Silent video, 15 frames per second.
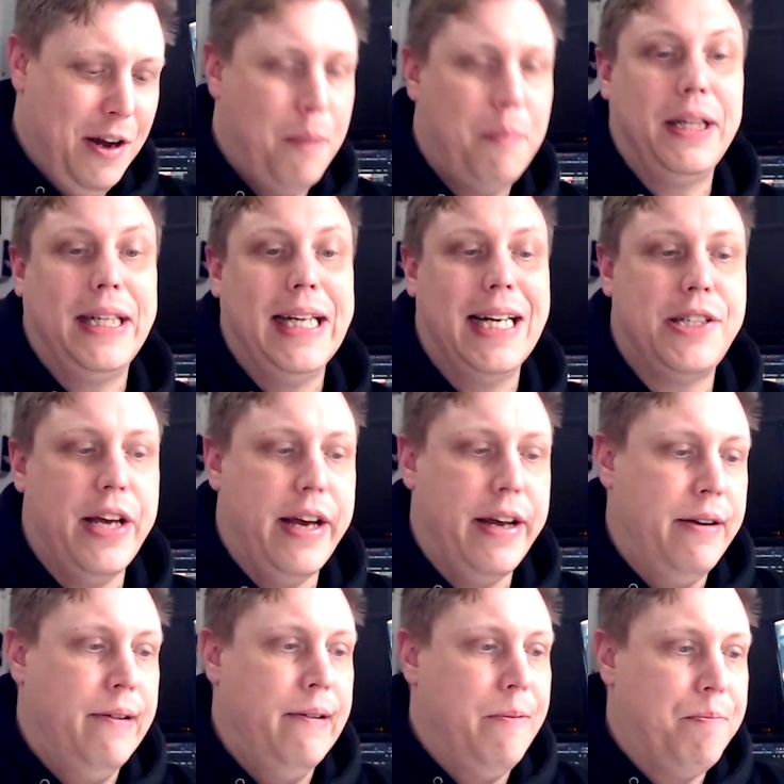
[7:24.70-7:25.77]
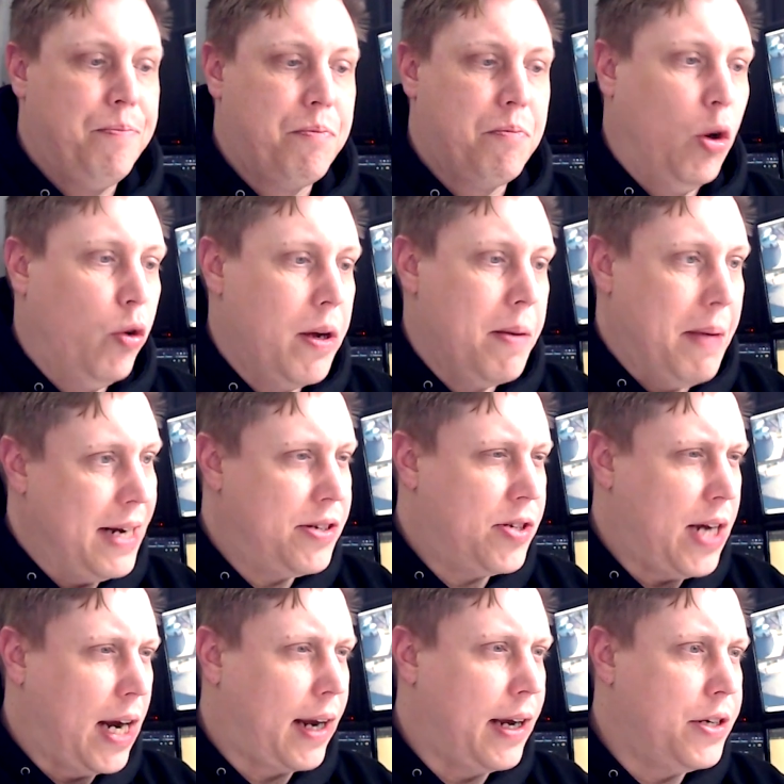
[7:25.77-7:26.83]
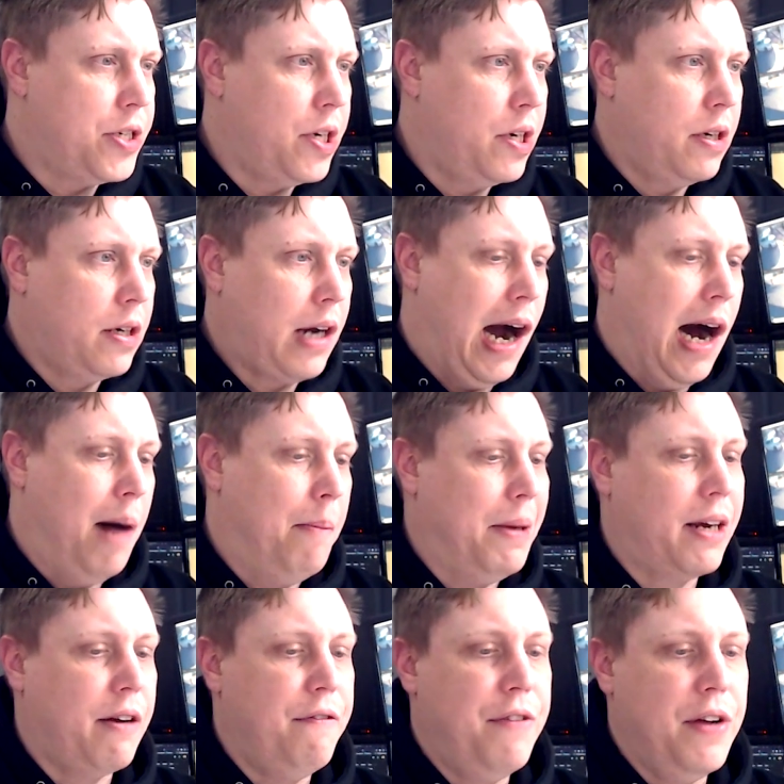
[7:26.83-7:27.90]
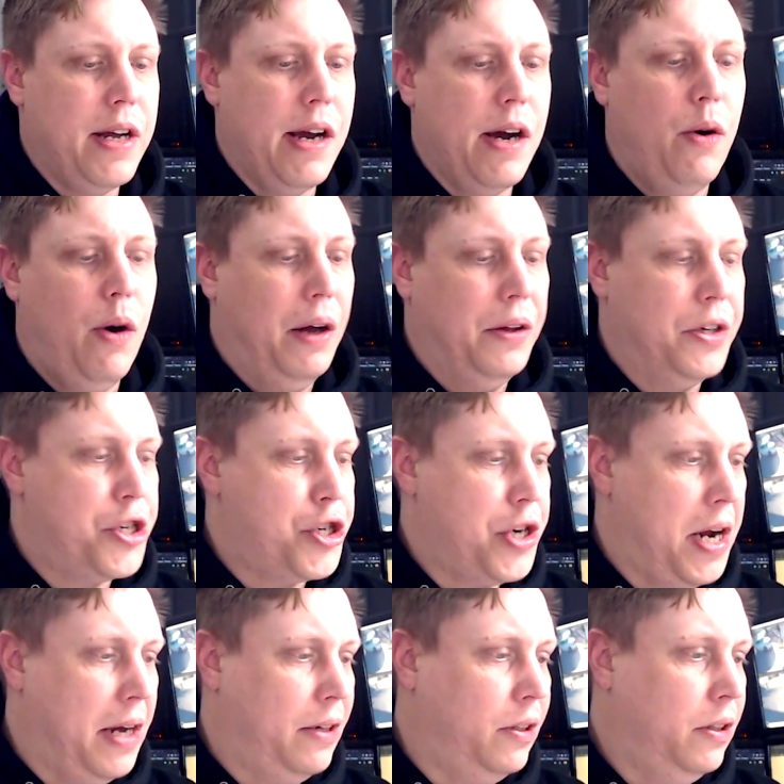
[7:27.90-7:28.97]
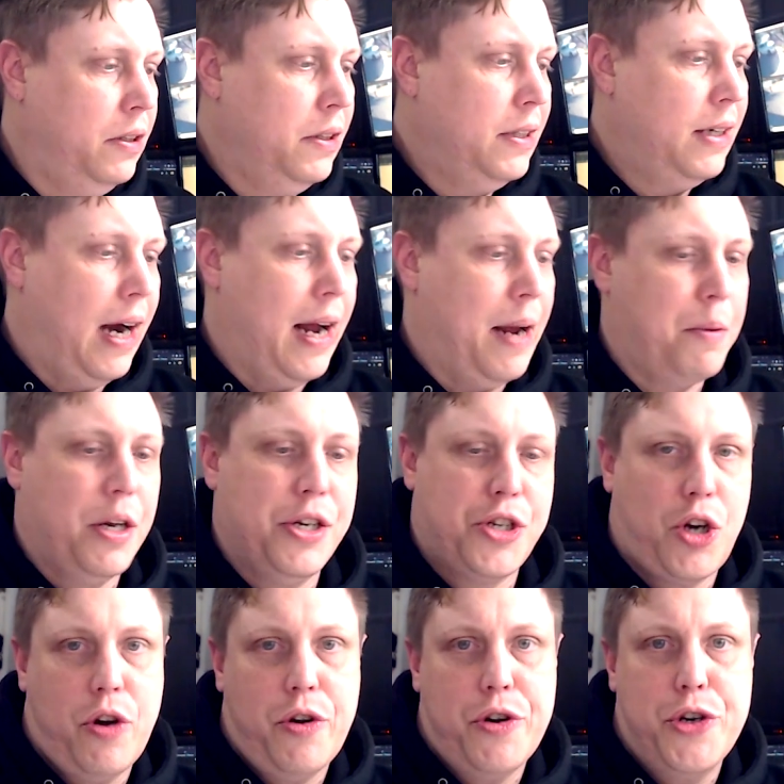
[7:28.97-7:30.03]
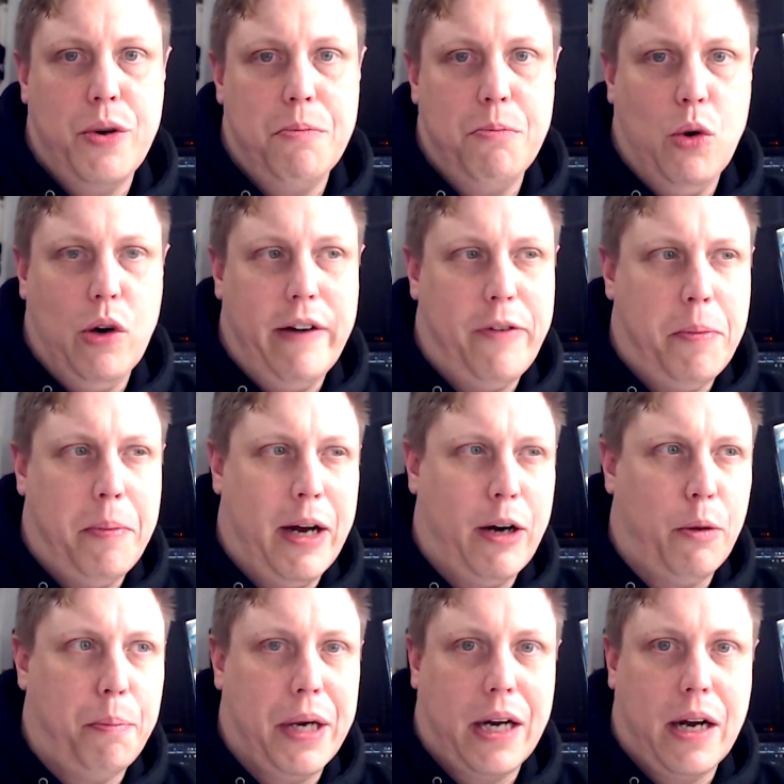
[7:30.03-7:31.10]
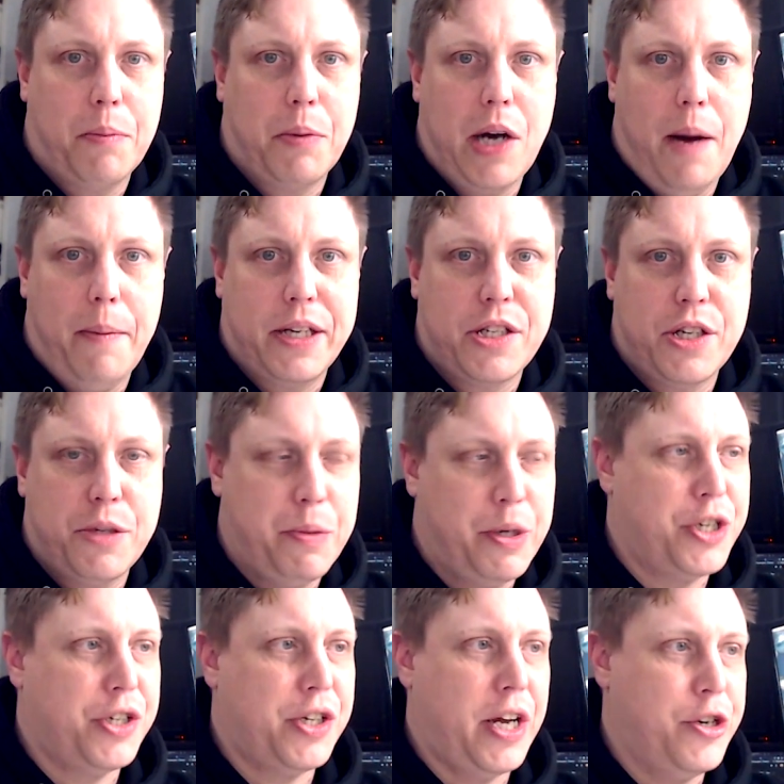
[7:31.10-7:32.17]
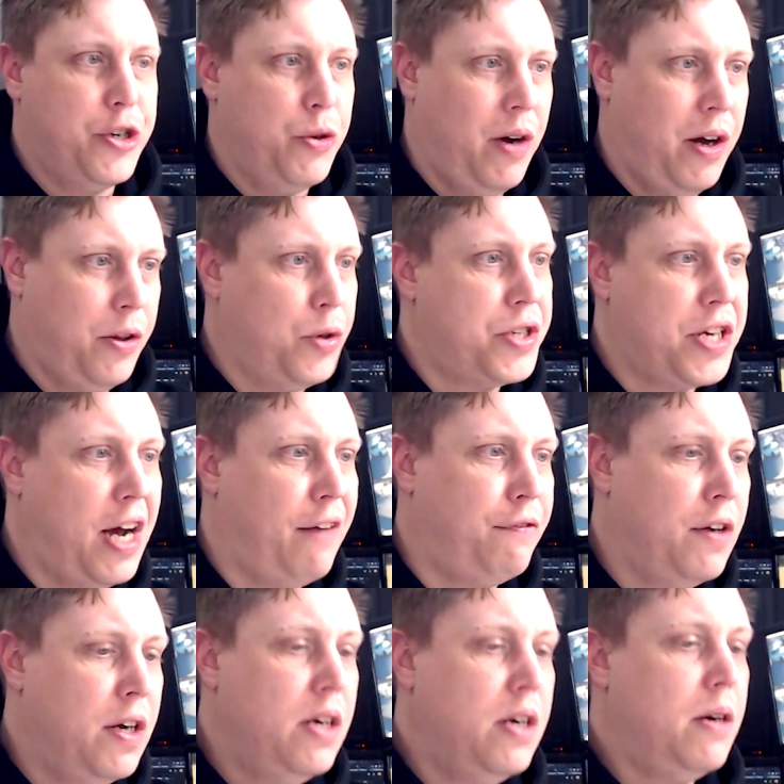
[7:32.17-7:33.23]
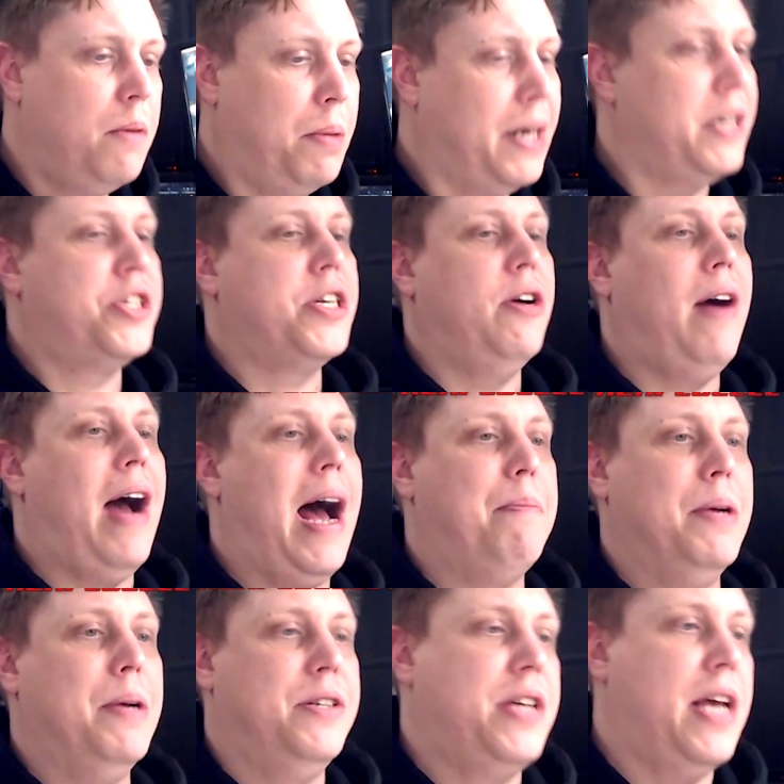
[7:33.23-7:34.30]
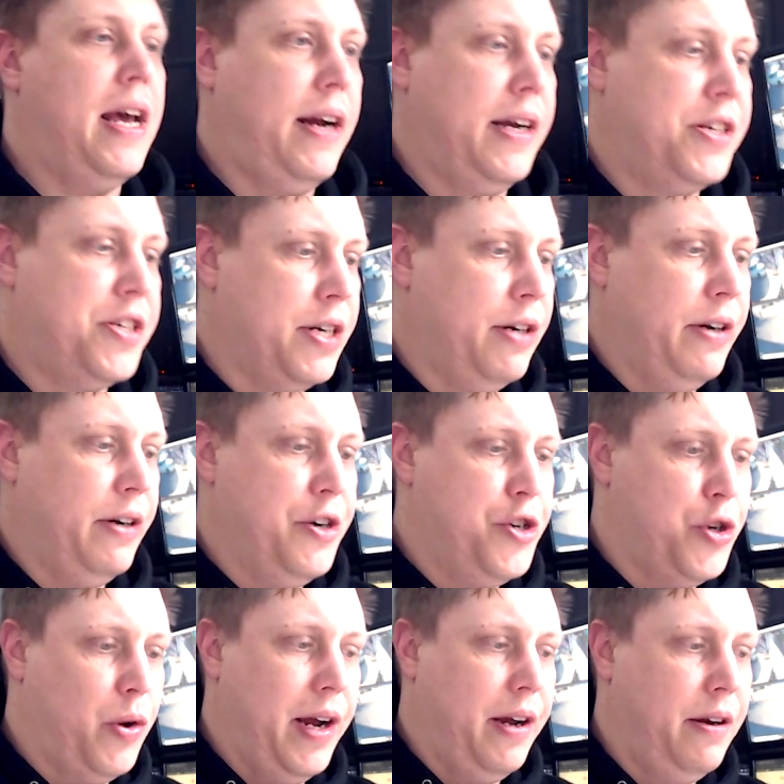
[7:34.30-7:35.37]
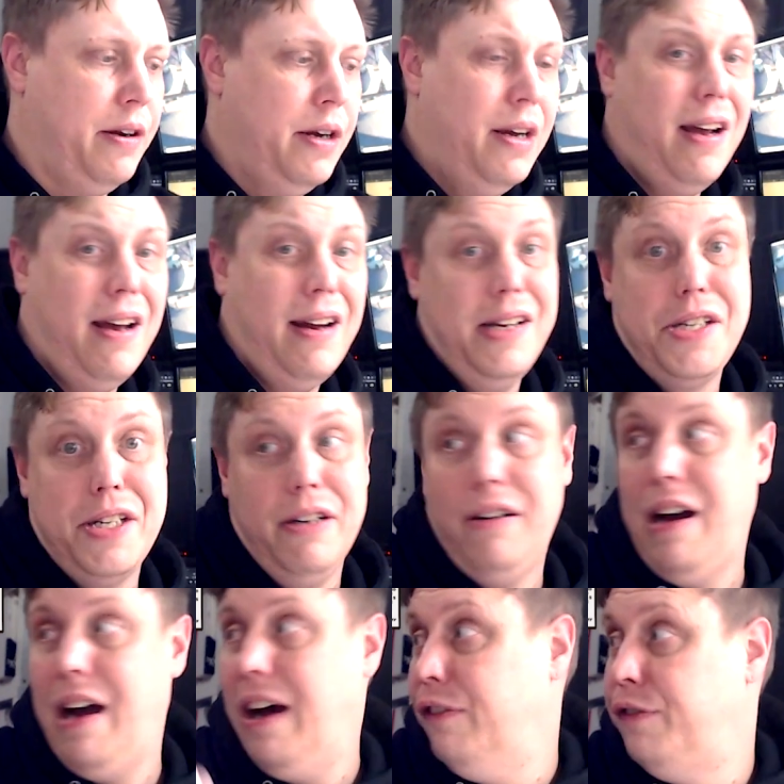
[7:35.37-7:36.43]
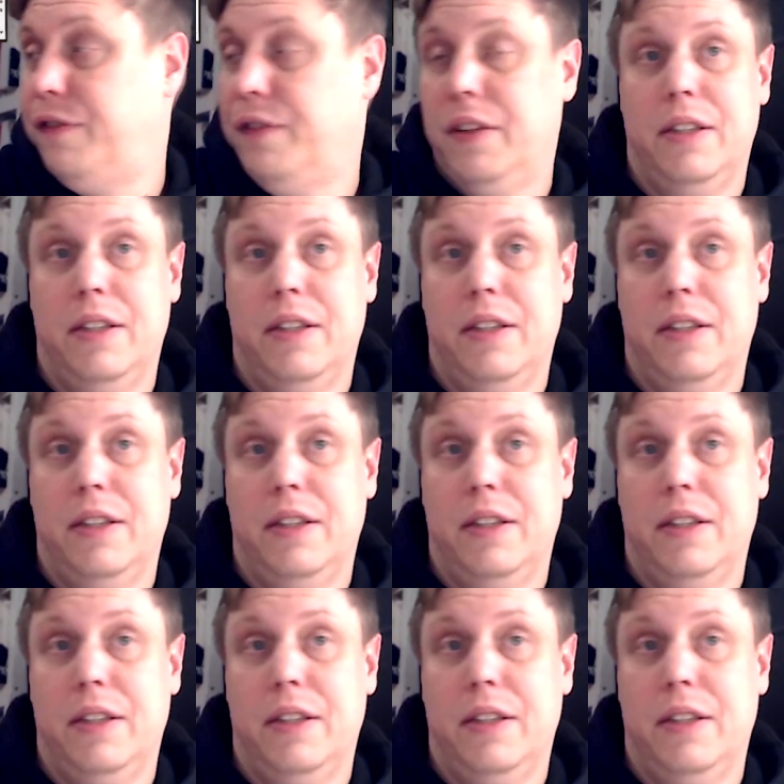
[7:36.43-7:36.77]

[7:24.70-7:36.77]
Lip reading: But that's it. Only my second comic video on this channel. I am going to start doing more of them. I don't pick up comics as much as I do other stuff, but it still happens, and I still enjoy it, and I still have,